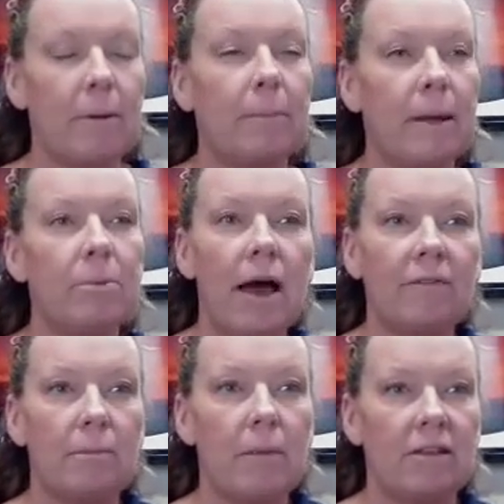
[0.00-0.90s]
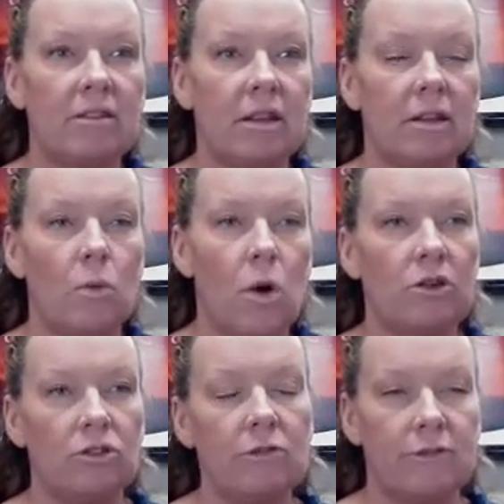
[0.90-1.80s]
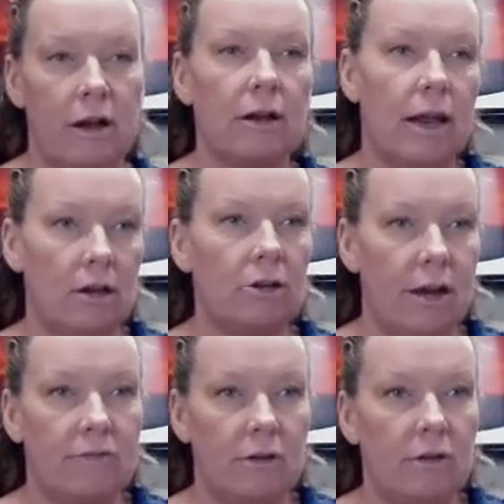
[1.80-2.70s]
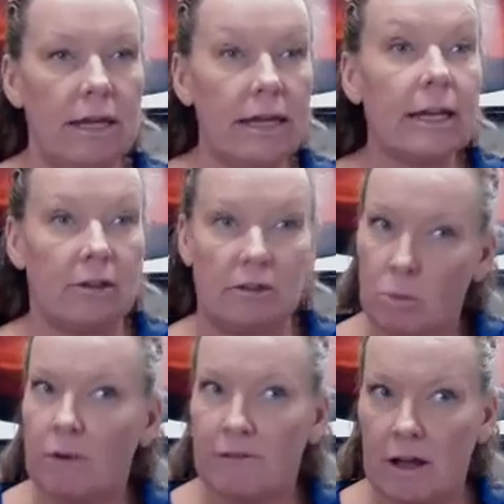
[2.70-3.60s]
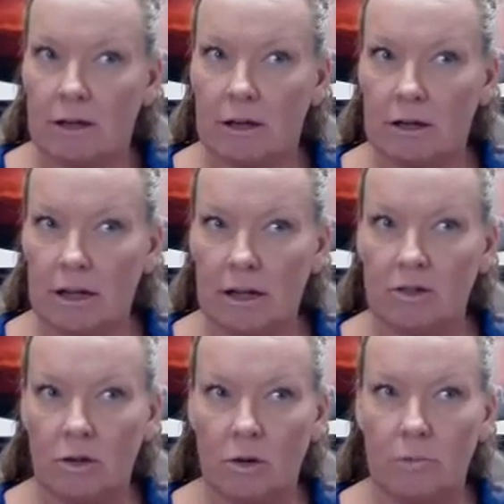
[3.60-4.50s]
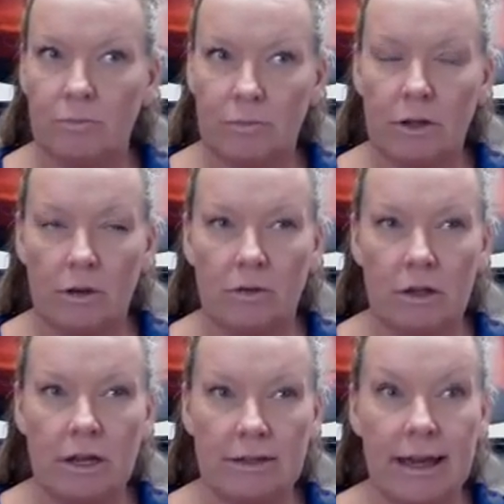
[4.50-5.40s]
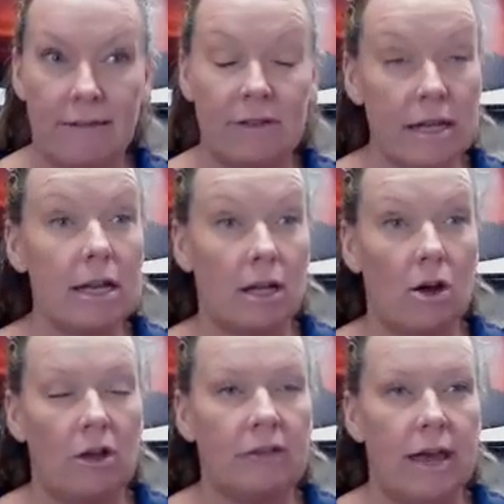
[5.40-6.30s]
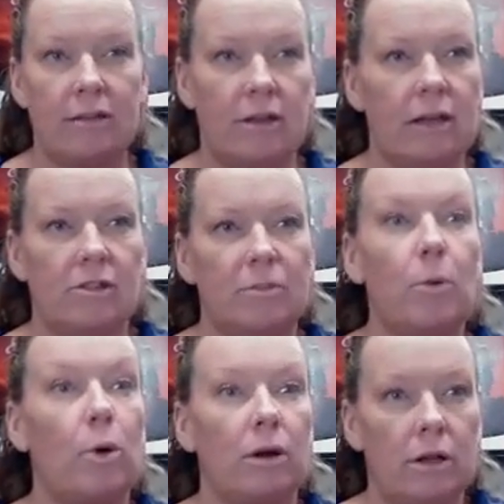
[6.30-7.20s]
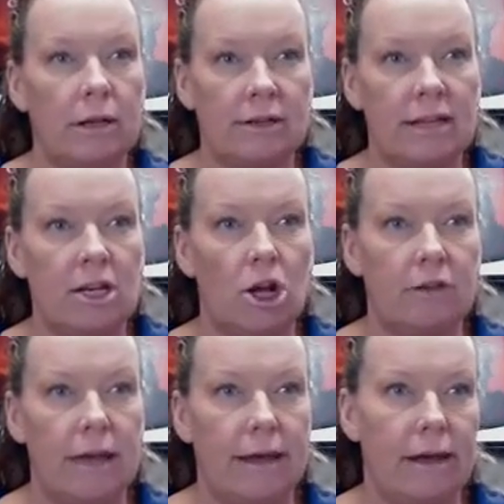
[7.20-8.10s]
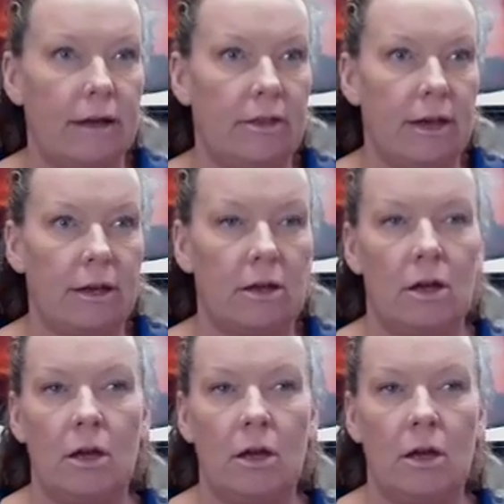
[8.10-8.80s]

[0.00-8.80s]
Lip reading: but people have the mindset that water's no fun, and eating is more fun. And so, that you get to have eating all day. It's like a sport. You get to eat all day kind of thing,